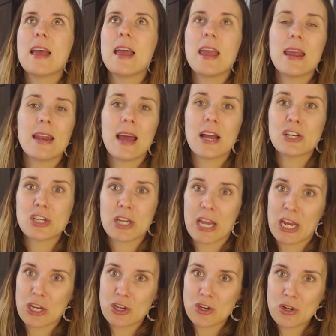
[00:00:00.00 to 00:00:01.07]
an
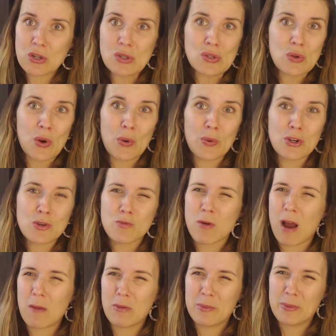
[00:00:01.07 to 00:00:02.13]
educational store, which
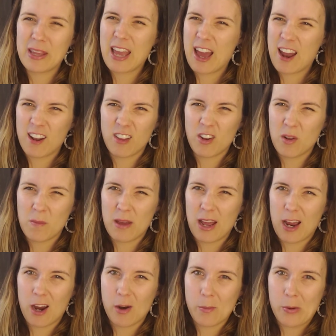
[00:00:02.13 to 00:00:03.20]
probably had a little bit
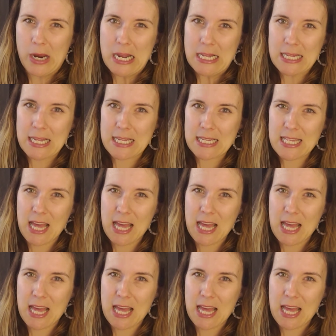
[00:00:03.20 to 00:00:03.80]
higher prices